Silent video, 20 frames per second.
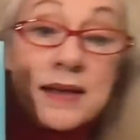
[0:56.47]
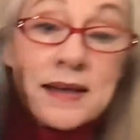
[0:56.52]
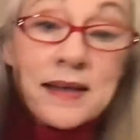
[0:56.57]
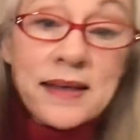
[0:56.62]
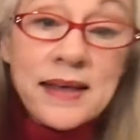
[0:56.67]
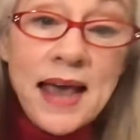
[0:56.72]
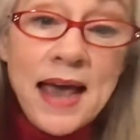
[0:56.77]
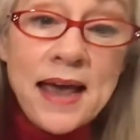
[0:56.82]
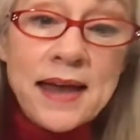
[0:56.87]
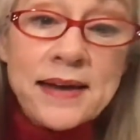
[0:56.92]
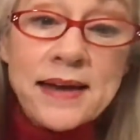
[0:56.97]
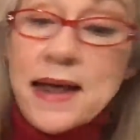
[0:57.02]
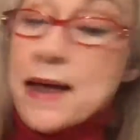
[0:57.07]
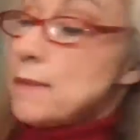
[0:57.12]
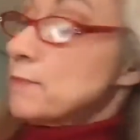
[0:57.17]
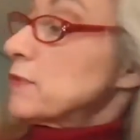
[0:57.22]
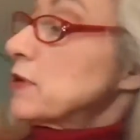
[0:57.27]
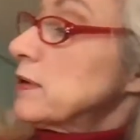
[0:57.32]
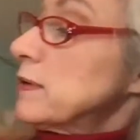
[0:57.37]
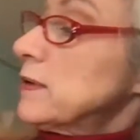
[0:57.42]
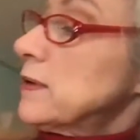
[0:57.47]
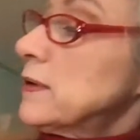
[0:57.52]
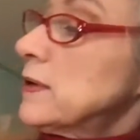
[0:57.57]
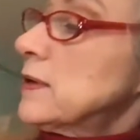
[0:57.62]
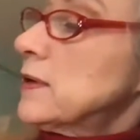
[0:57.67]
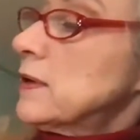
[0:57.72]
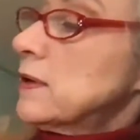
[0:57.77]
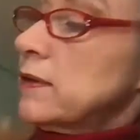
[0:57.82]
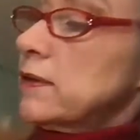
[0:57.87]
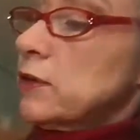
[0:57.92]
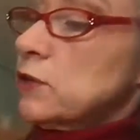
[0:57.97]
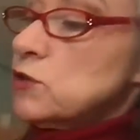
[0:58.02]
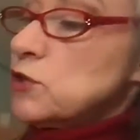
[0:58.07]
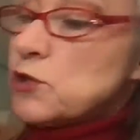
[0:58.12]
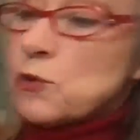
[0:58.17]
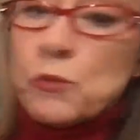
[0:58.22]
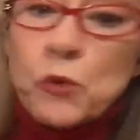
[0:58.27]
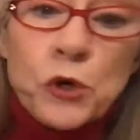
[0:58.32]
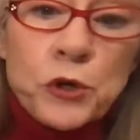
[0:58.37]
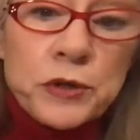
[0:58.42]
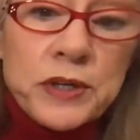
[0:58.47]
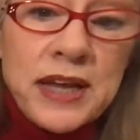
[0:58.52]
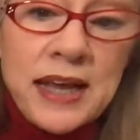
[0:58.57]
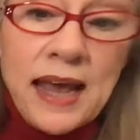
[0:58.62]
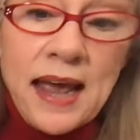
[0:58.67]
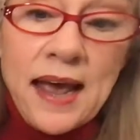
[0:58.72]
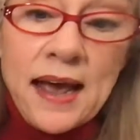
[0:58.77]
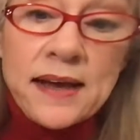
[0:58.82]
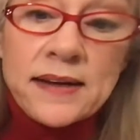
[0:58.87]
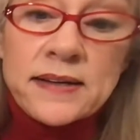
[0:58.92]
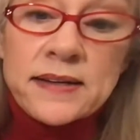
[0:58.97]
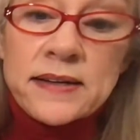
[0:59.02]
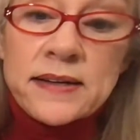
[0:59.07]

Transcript: Catnap. There's the word cat.